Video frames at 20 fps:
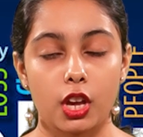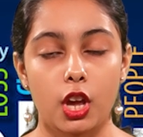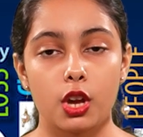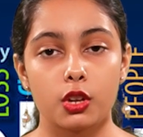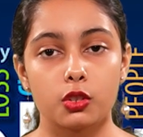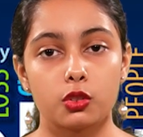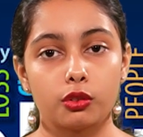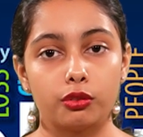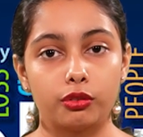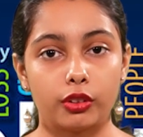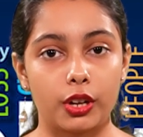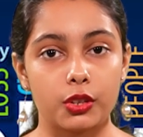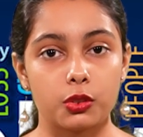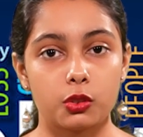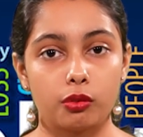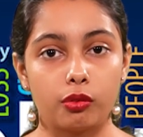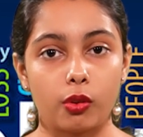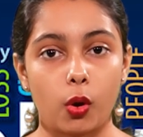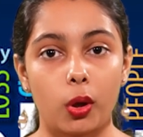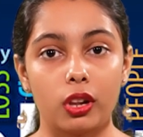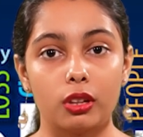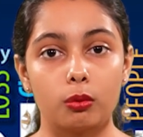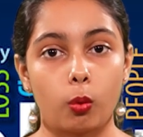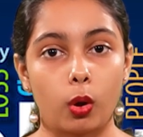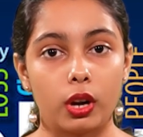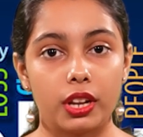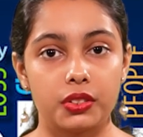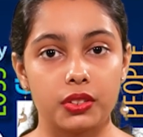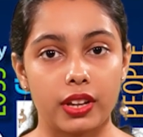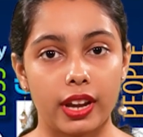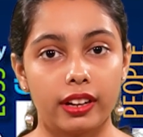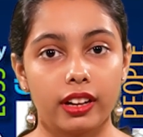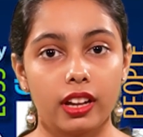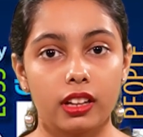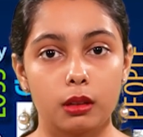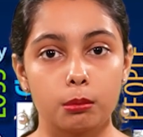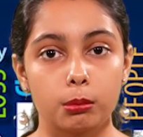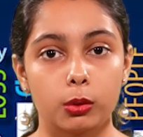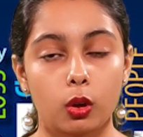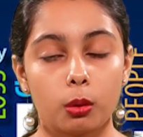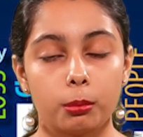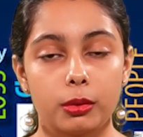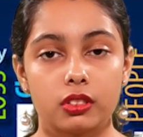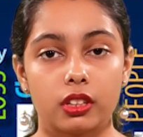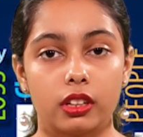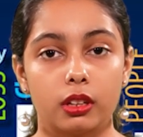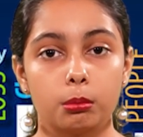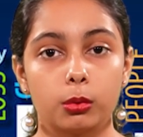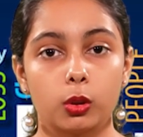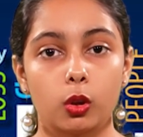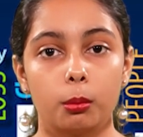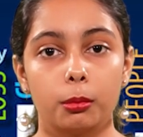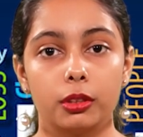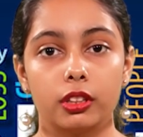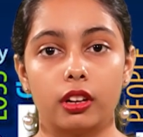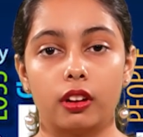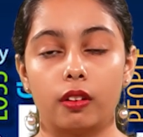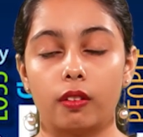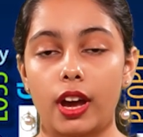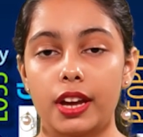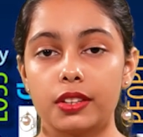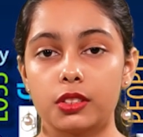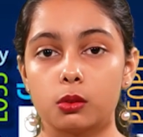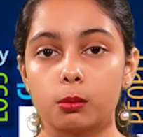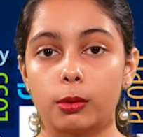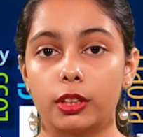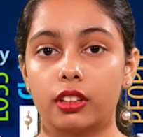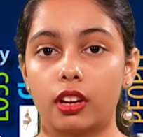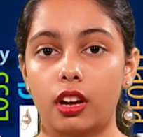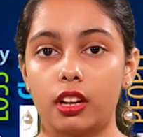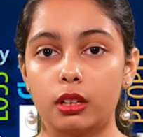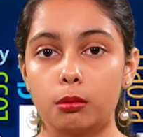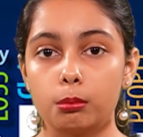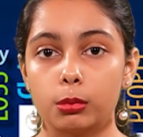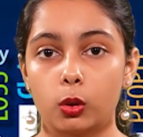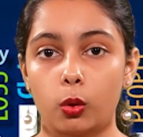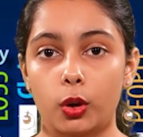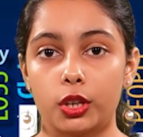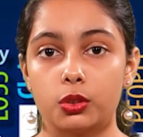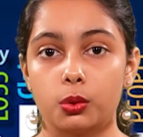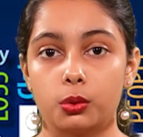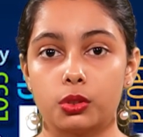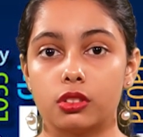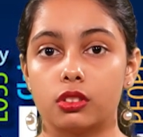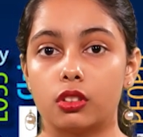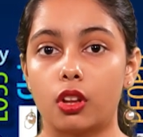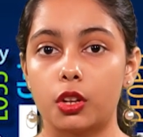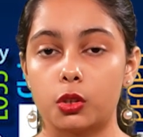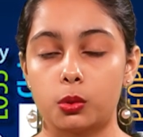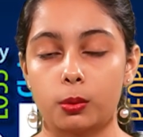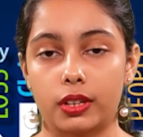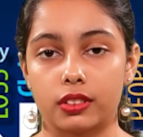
So first of all, voluntary unemployment is unemployment that arises when the unemployed chooses not to